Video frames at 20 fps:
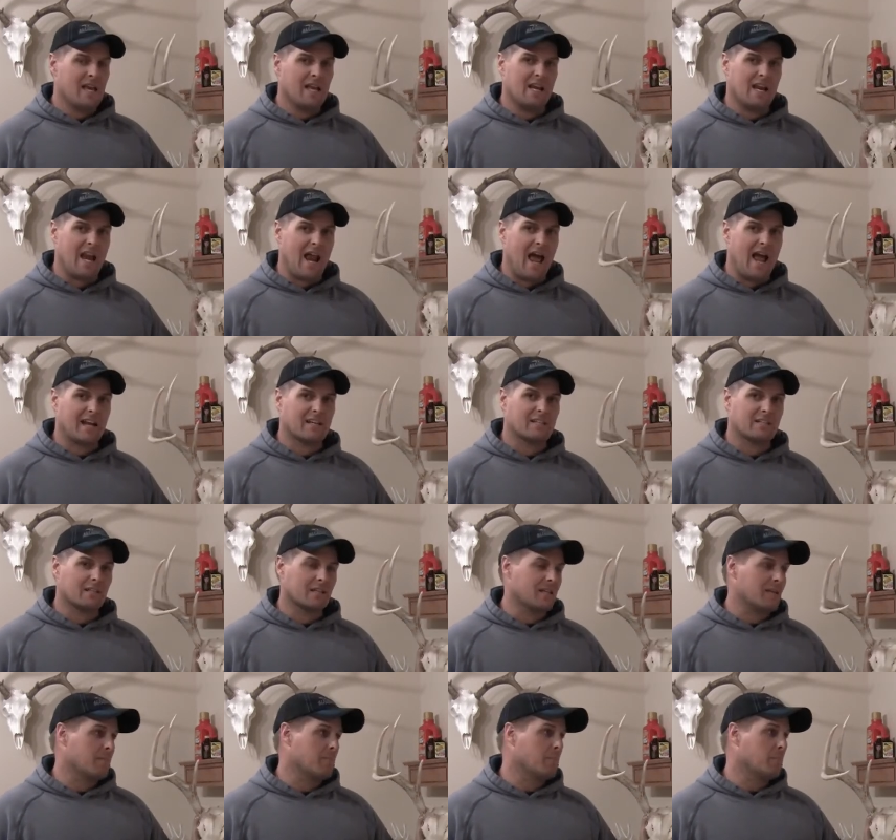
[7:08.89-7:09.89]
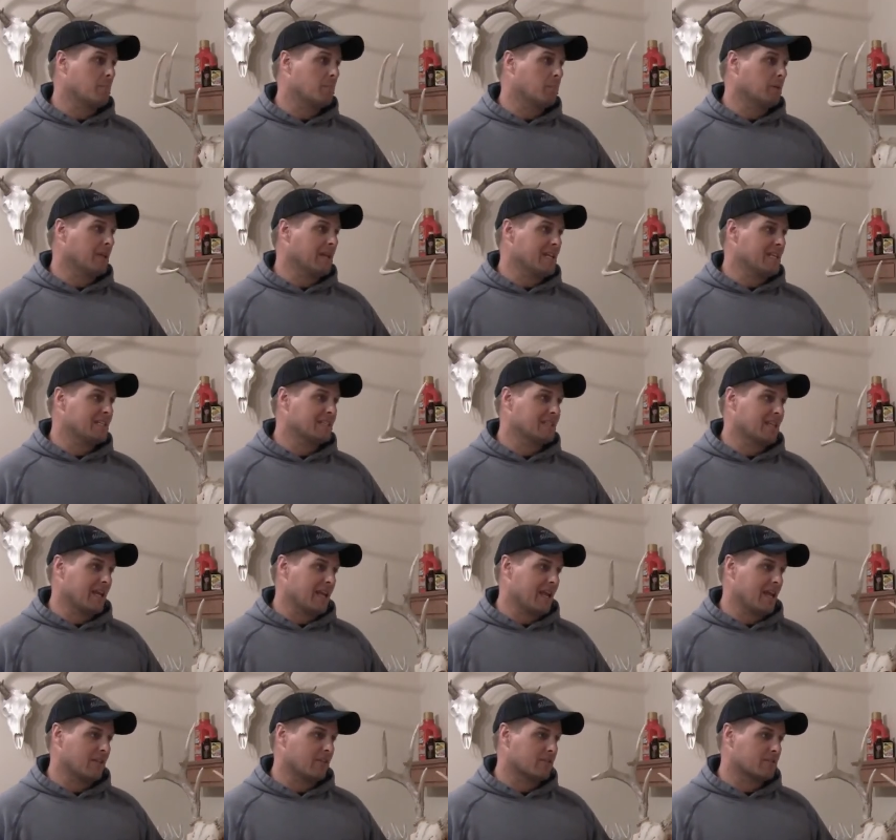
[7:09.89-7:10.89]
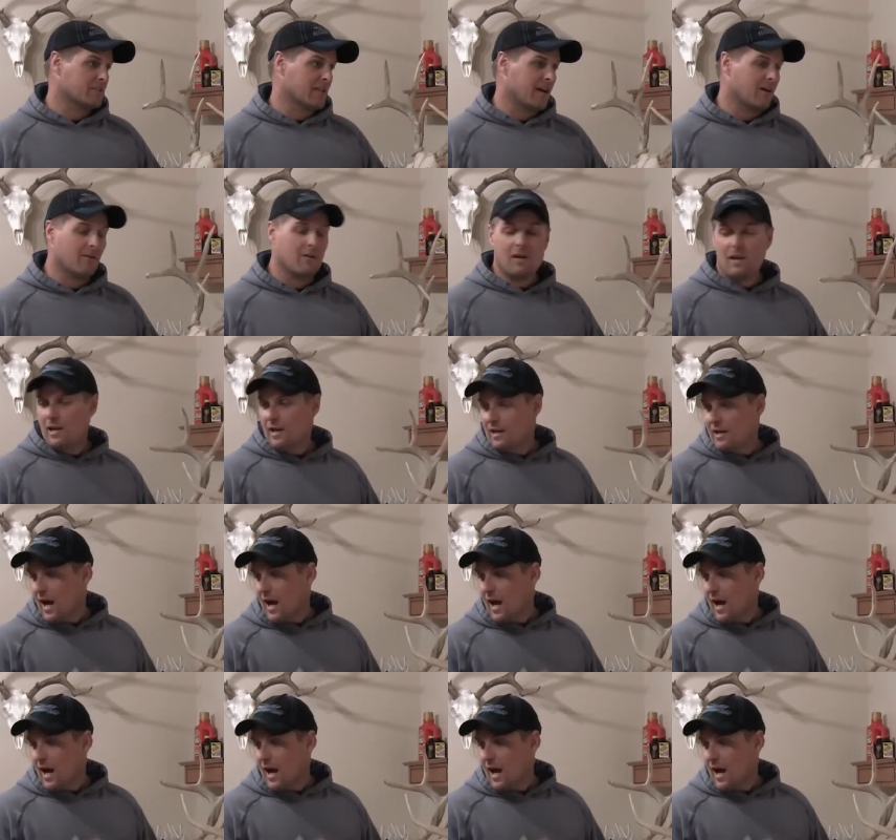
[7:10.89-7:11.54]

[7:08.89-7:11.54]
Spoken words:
and it actually bleached the antlers out,